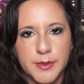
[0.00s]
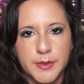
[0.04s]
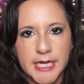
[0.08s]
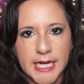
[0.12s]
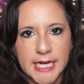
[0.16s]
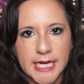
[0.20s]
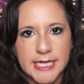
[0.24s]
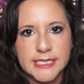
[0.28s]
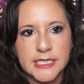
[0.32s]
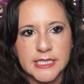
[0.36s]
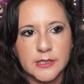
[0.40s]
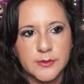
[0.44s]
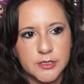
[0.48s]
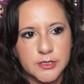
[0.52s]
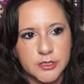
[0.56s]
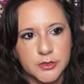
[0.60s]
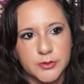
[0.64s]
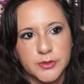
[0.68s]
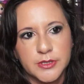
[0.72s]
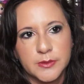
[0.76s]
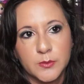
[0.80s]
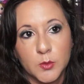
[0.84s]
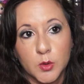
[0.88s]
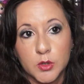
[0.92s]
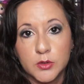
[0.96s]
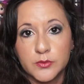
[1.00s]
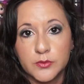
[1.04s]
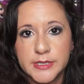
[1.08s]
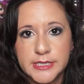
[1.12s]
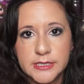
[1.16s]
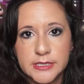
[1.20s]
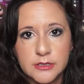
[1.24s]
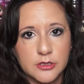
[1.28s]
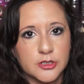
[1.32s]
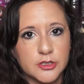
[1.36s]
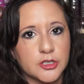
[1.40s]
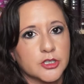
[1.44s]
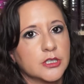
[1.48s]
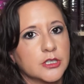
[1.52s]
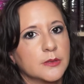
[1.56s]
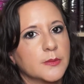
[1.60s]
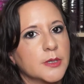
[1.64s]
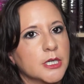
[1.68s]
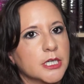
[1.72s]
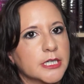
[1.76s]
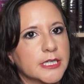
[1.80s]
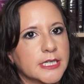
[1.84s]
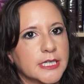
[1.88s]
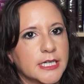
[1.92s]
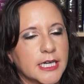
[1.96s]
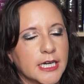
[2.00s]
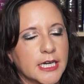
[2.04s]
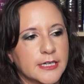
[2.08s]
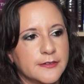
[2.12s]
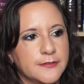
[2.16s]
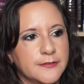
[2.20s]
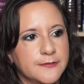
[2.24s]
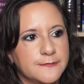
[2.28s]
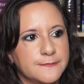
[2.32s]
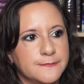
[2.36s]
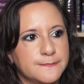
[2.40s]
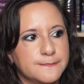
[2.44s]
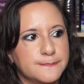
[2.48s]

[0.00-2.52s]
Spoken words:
but as I was doing more research on the market, I